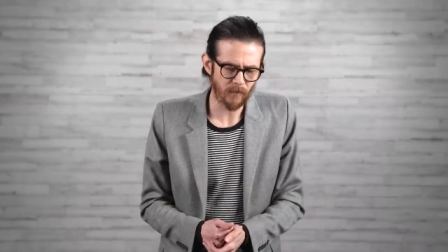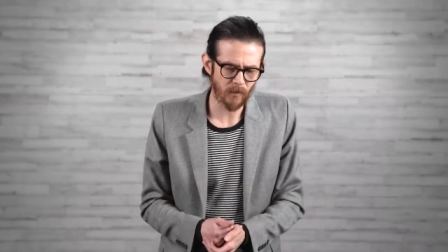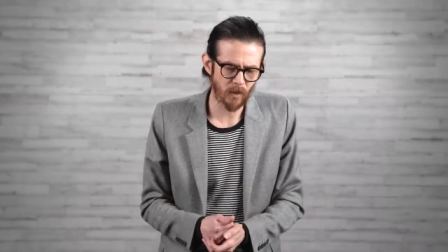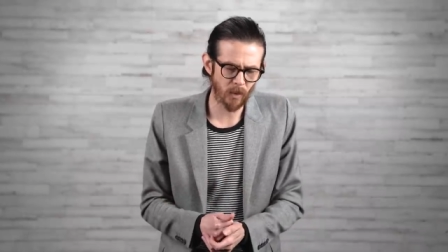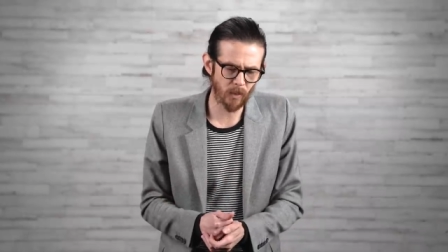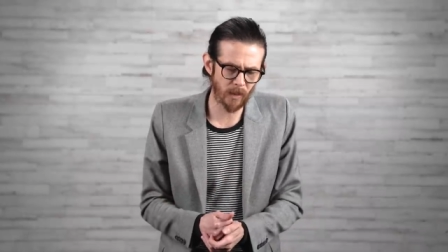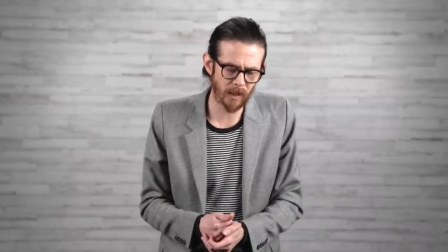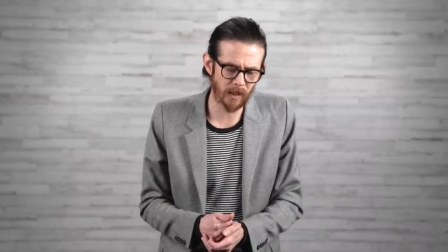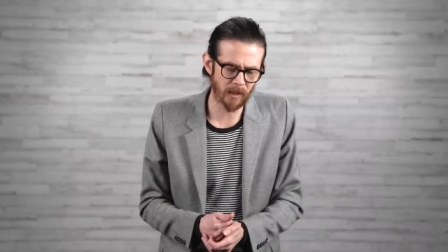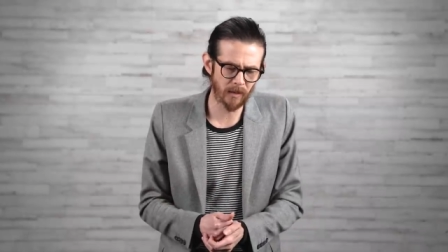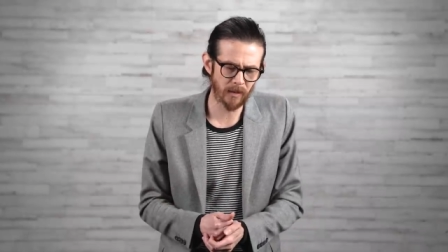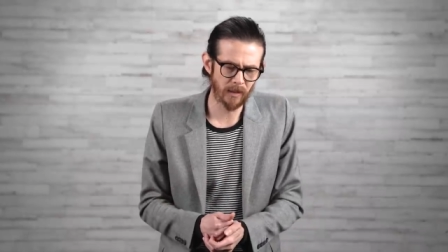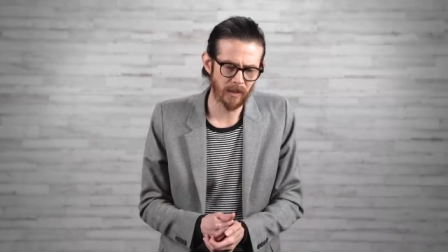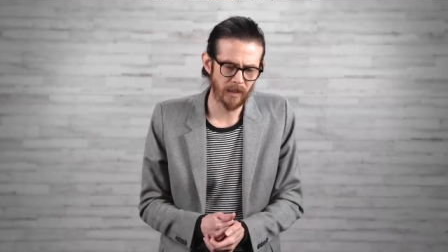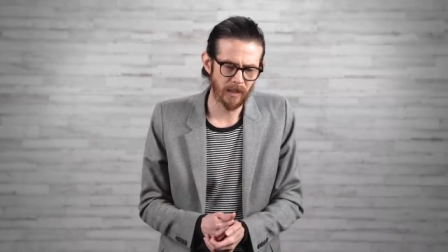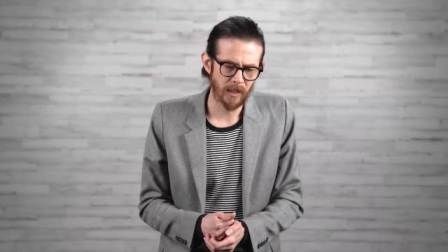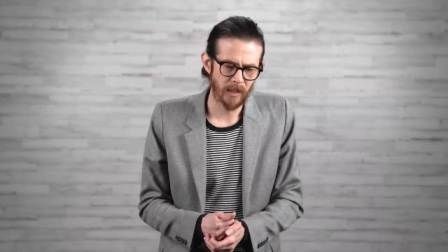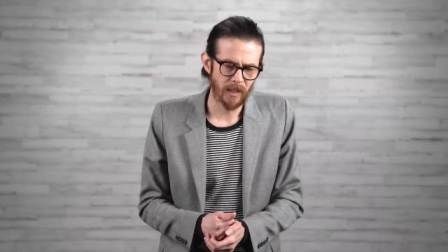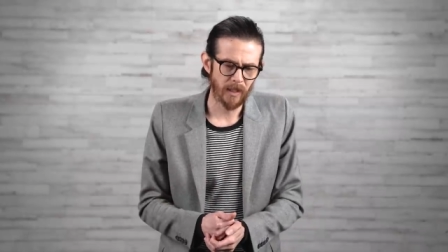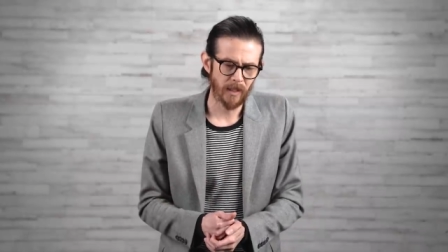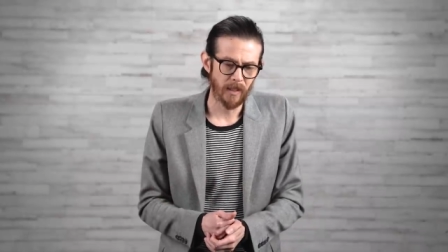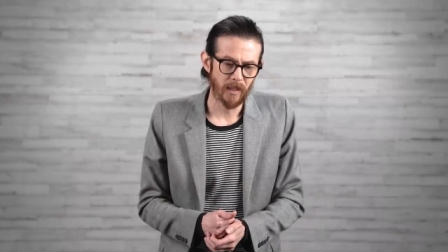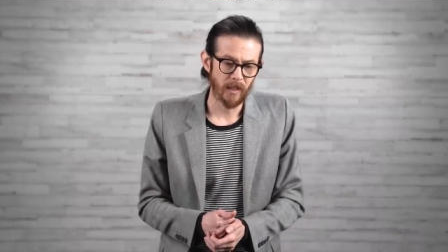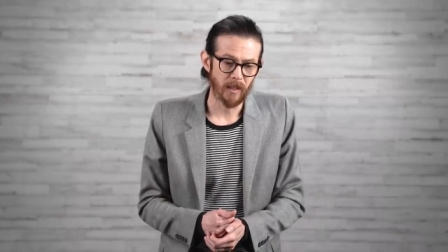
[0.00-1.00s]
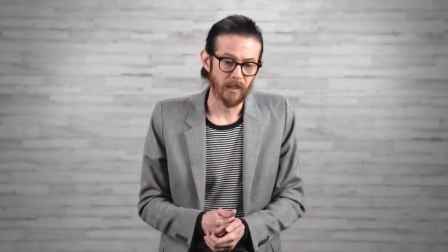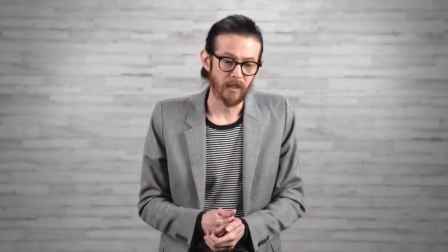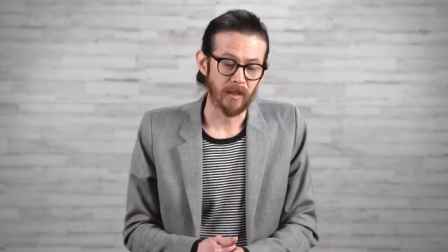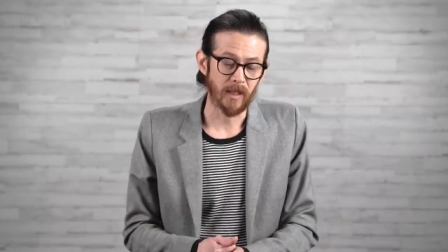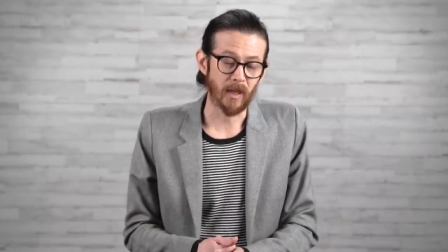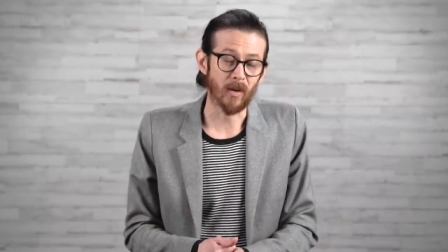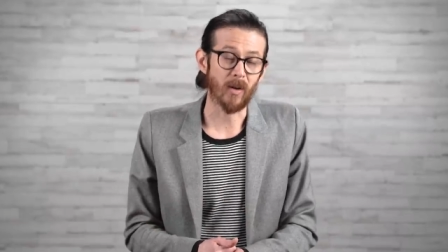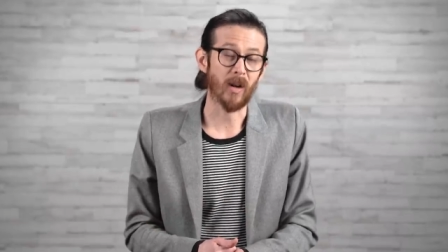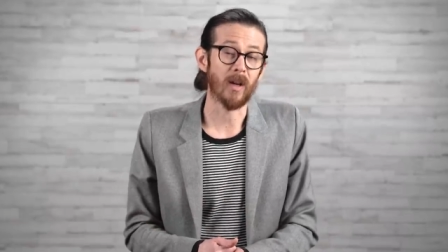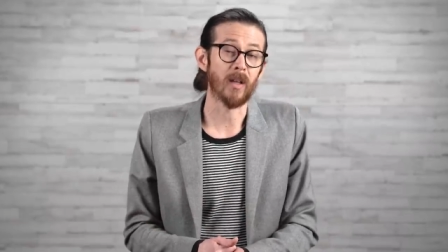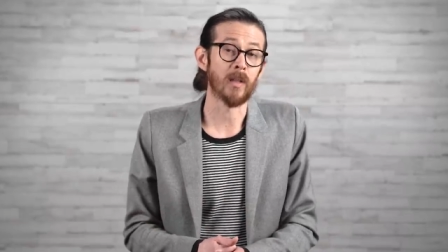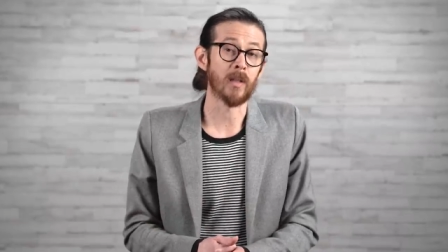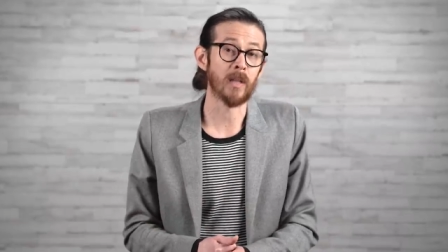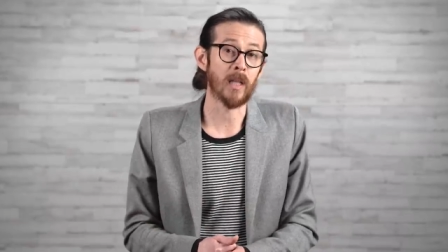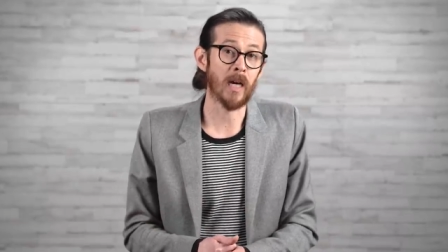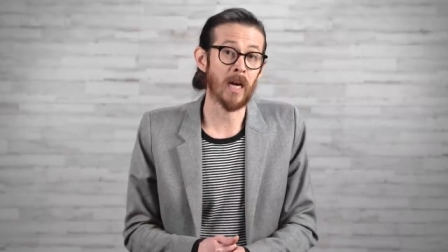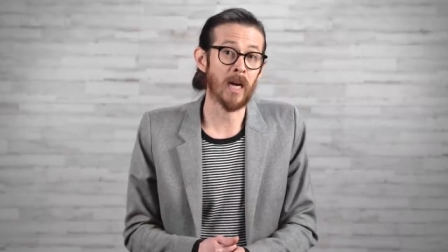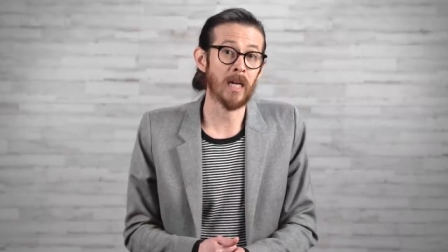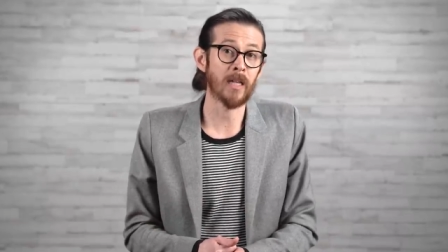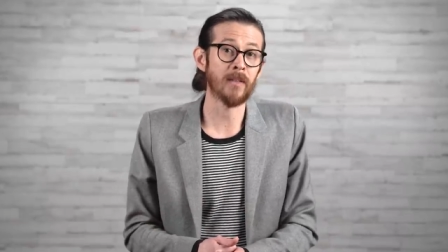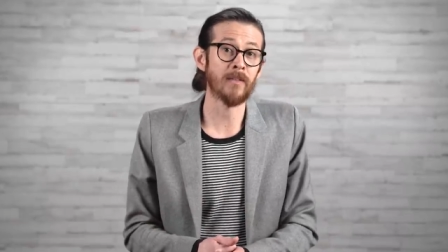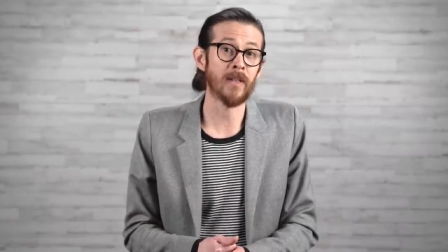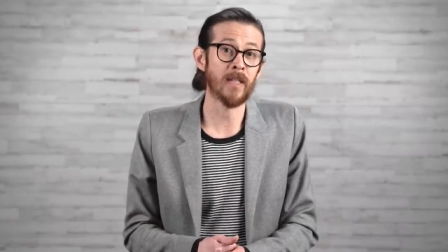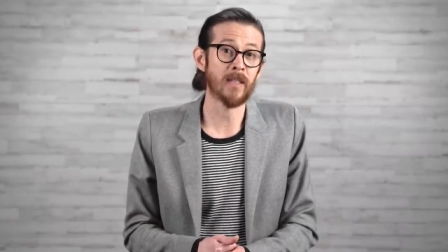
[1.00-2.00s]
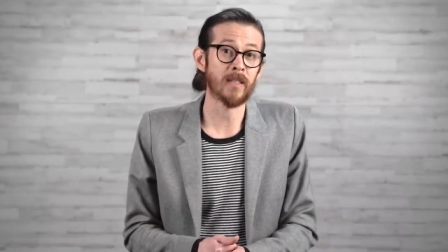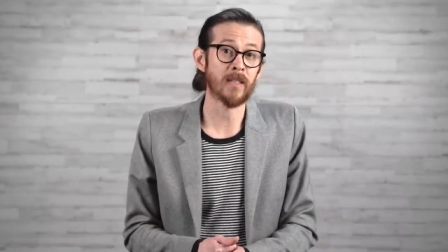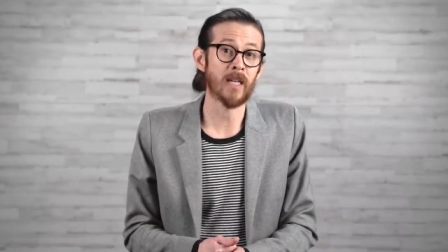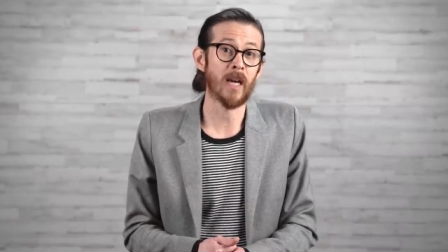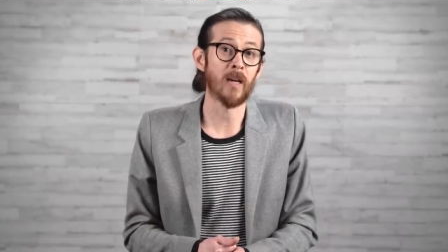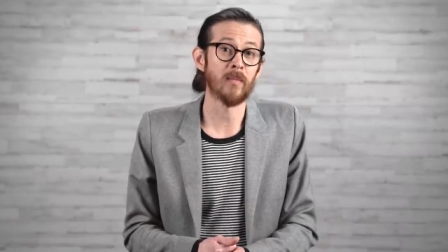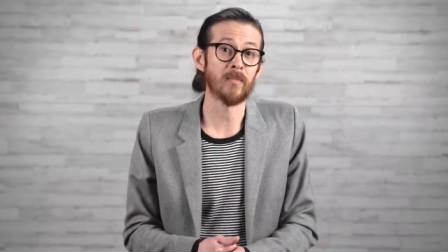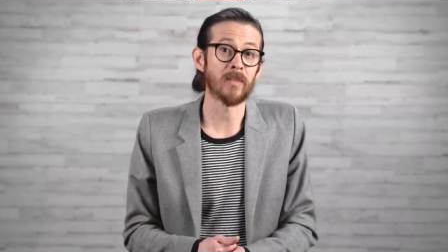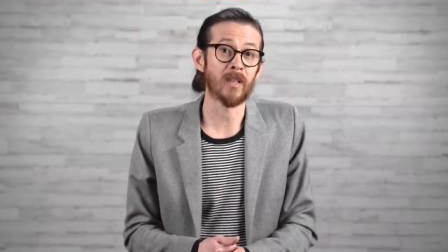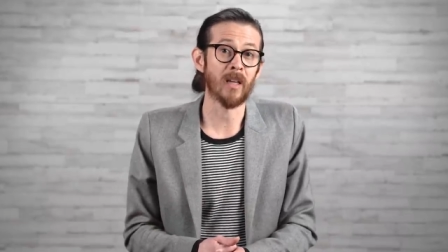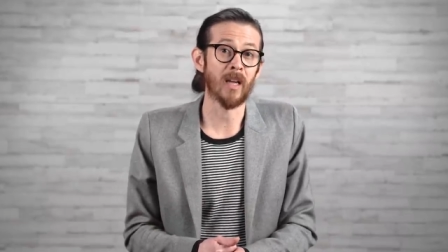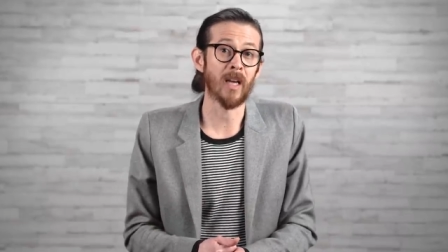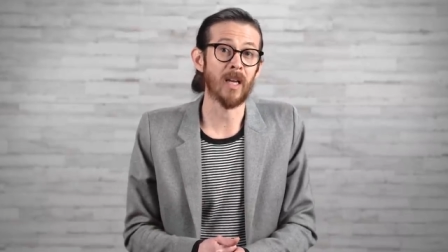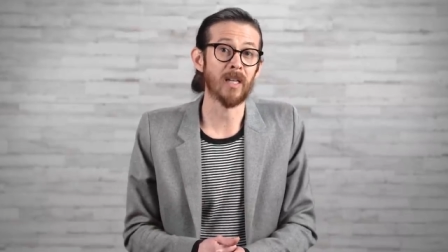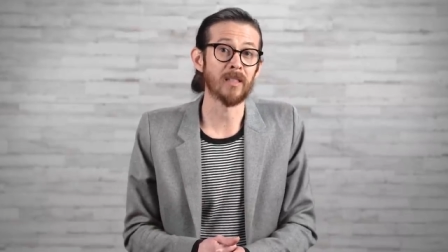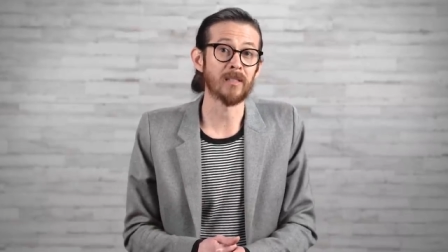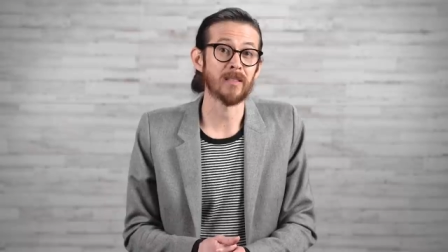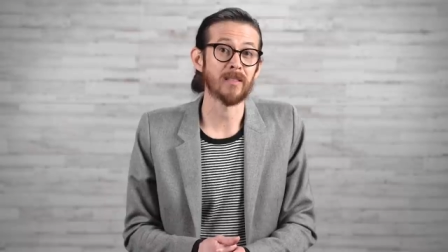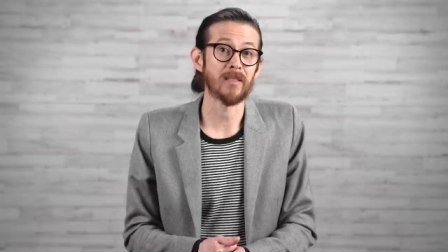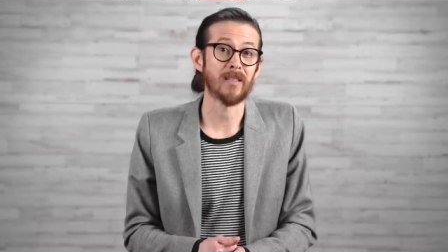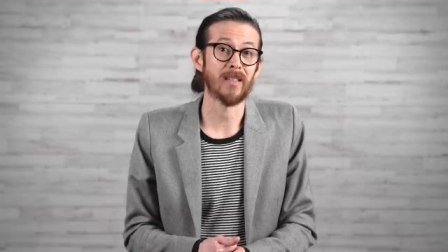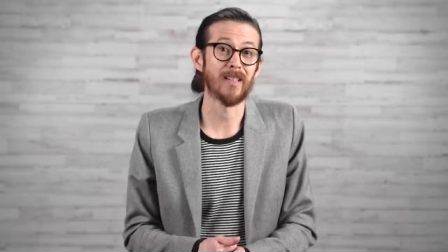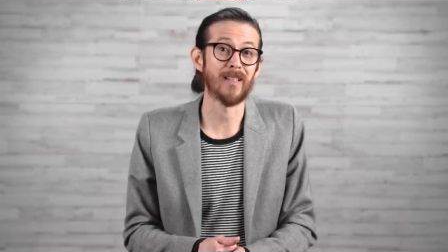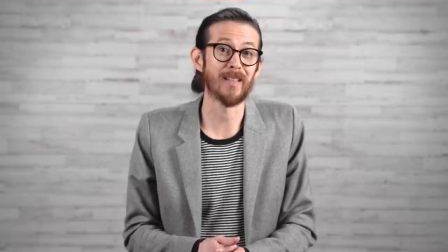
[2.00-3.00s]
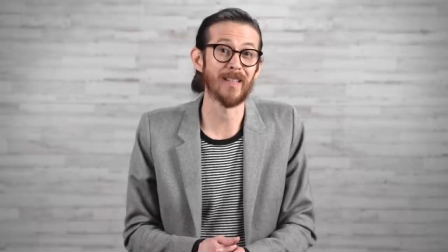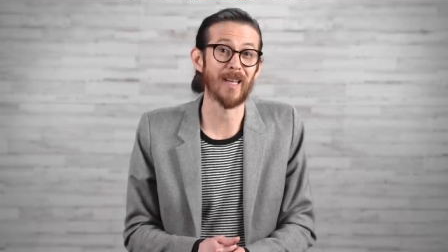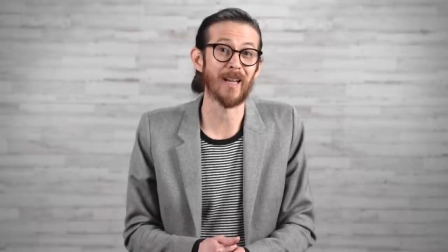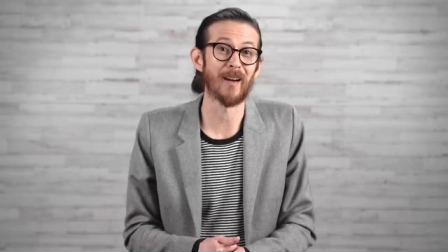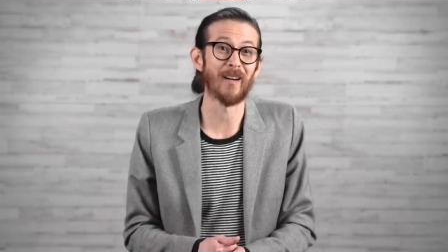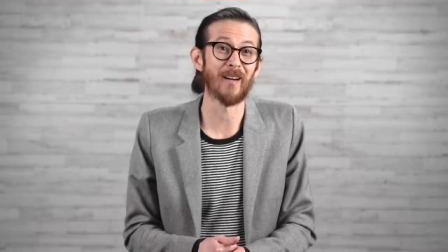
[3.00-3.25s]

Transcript: Well, there are a lot of enzymes, guys, that